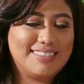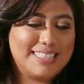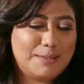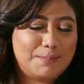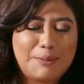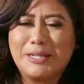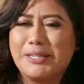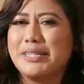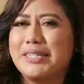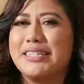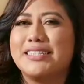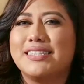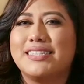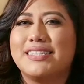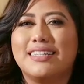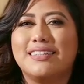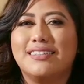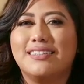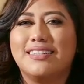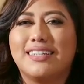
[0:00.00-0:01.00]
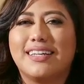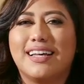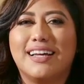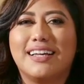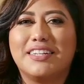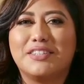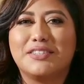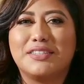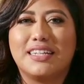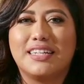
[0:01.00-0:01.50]
experience that you look
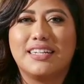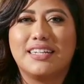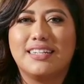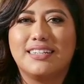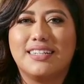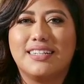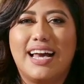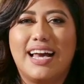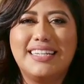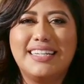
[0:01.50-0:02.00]
at and you're like,